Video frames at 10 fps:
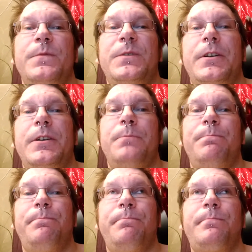so
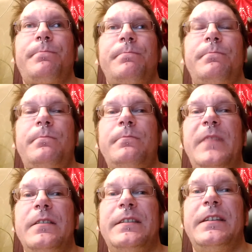
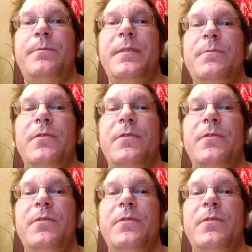since we